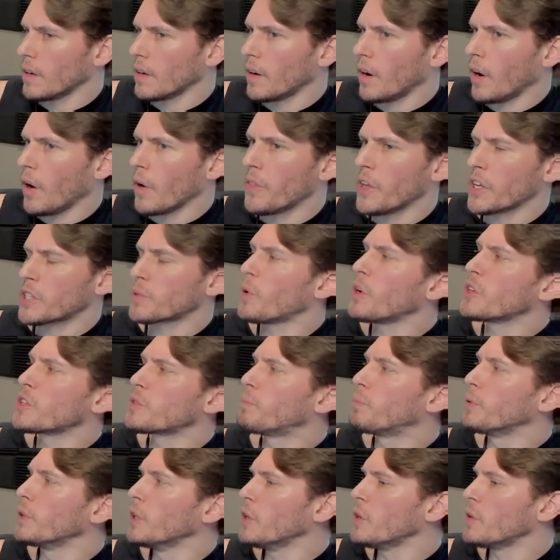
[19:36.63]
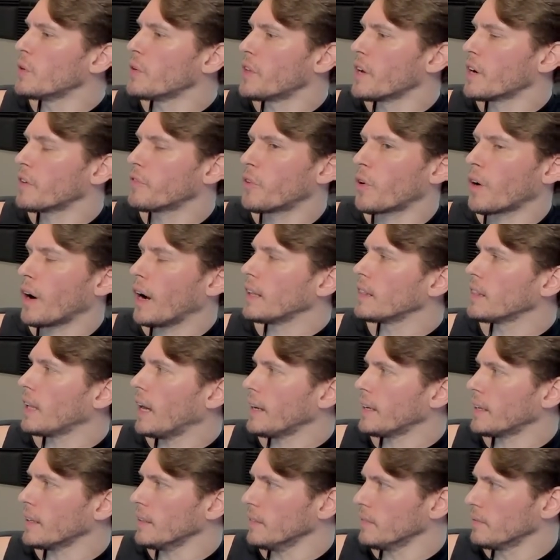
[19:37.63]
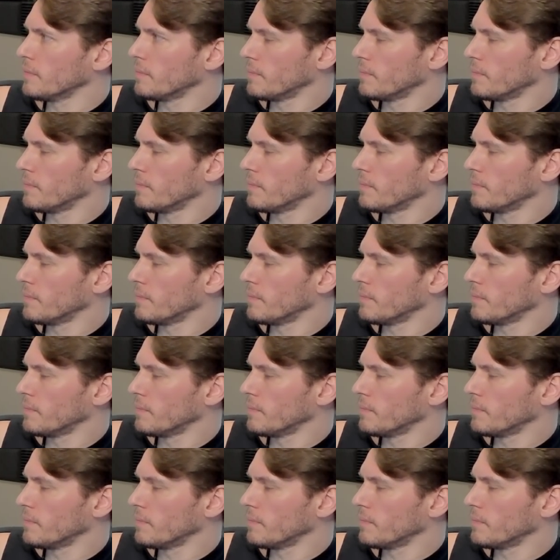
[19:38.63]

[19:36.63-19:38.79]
Oh, this one's blue, therefore I like it.